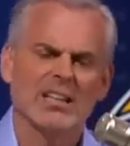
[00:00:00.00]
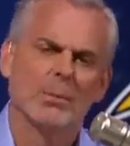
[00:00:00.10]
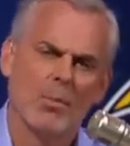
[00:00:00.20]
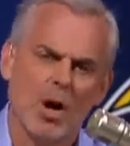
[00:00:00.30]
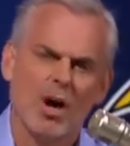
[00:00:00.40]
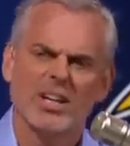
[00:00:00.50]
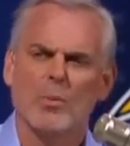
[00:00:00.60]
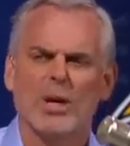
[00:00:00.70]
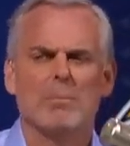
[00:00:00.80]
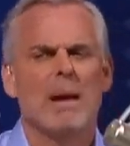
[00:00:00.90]
and Lamar
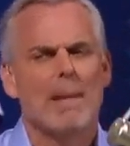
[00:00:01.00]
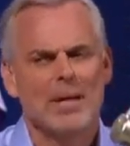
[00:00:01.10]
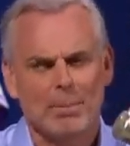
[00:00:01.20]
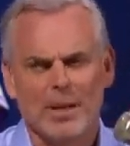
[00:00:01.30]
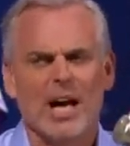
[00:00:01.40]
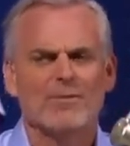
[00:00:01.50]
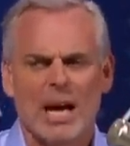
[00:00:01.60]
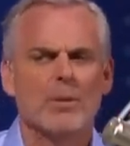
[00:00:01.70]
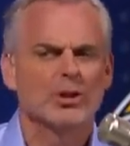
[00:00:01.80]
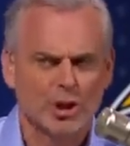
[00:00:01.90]
can win maybe a playoff
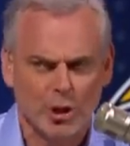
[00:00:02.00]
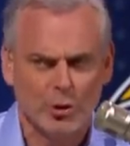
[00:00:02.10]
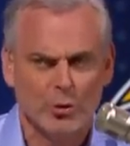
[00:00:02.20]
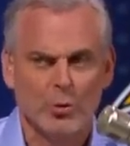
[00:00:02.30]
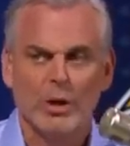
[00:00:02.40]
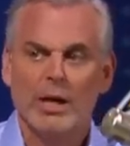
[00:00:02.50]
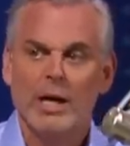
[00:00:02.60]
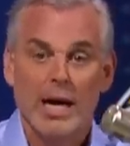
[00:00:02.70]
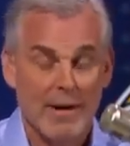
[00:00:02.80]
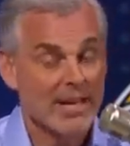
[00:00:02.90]
game or two.
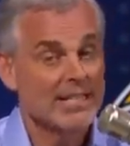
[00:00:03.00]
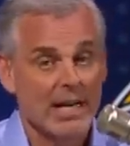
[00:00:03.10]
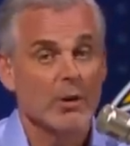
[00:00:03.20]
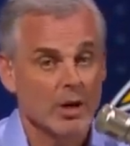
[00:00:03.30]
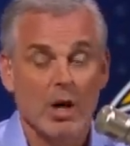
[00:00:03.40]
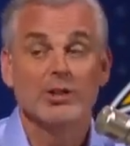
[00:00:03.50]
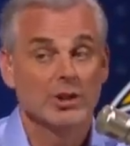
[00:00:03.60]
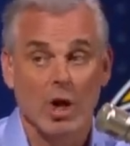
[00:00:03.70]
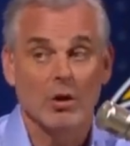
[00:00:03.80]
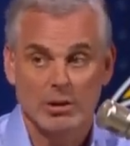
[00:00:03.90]
I think Derek Carr's
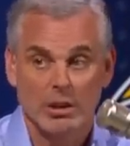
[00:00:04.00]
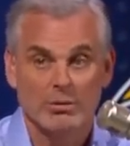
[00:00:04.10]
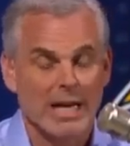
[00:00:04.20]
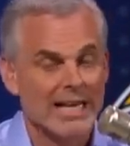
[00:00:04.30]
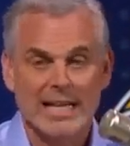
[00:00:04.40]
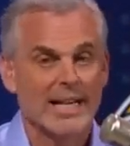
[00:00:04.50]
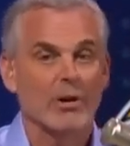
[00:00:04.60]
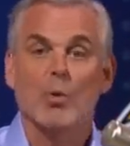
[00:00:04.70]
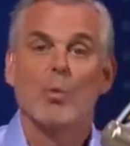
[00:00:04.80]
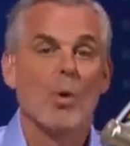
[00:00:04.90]
darn close. I like
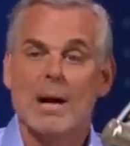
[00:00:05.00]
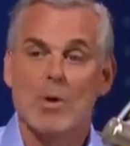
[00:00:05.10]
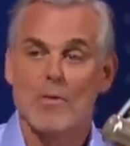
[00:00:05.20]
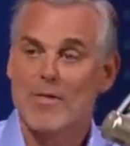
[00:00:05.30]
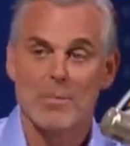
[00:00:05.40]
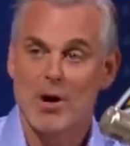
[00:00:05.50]
Derek way more than the